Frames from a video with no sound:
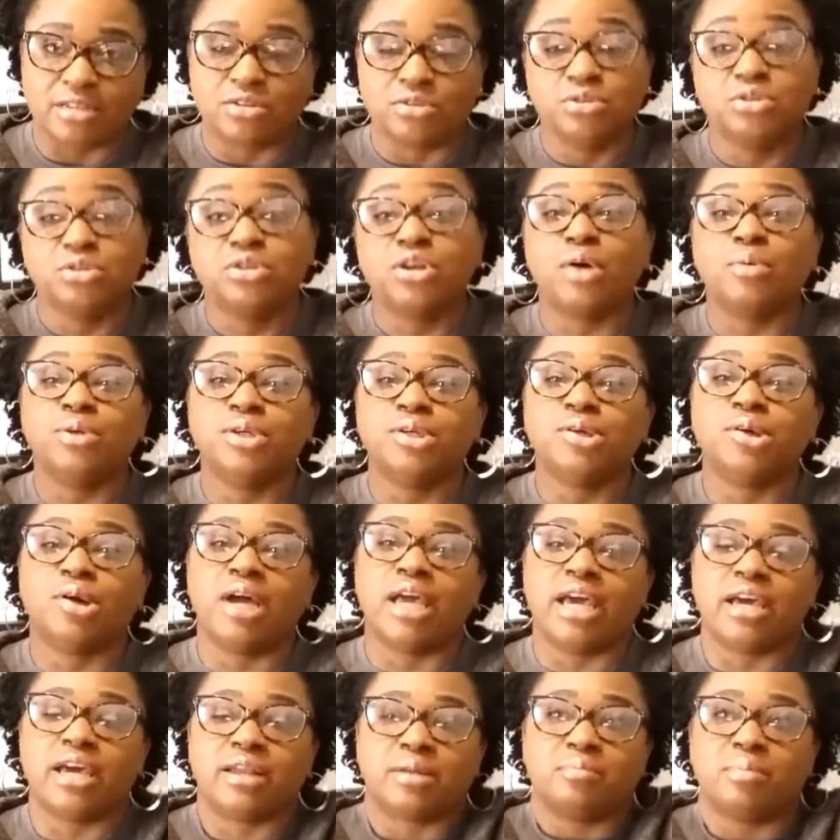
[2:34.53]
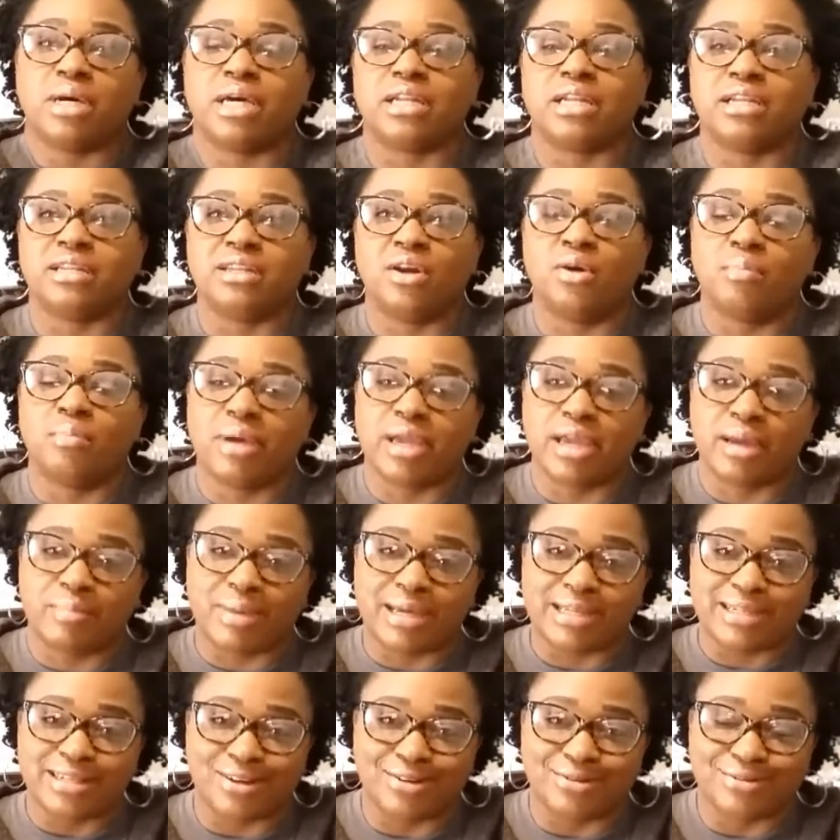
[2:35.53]
Do you know when you're gonna have the money? No, ma'am,
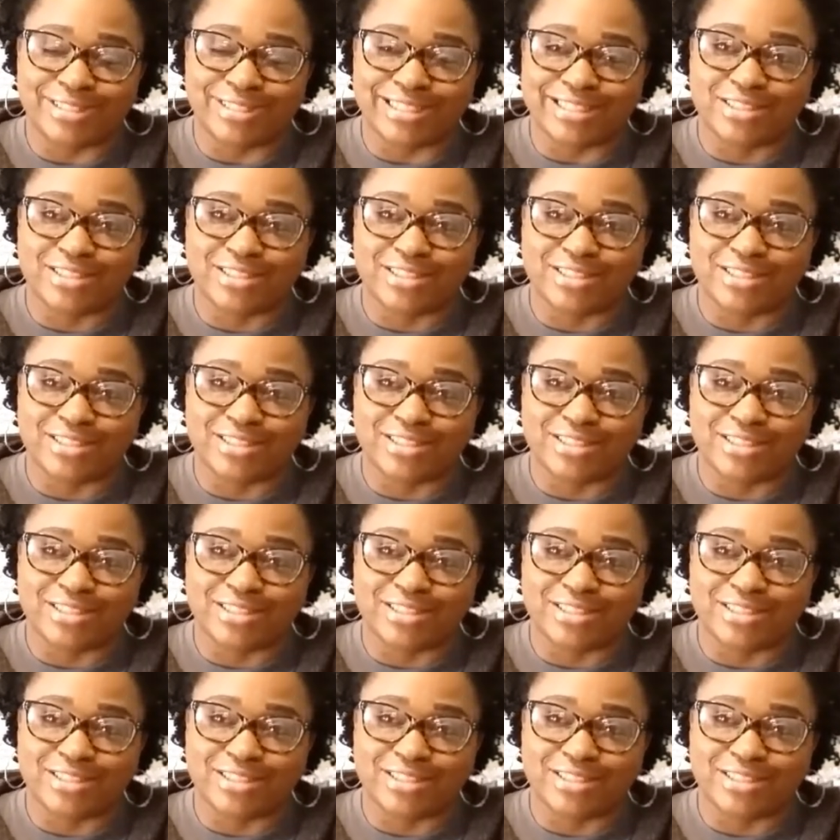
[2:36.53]
I don't.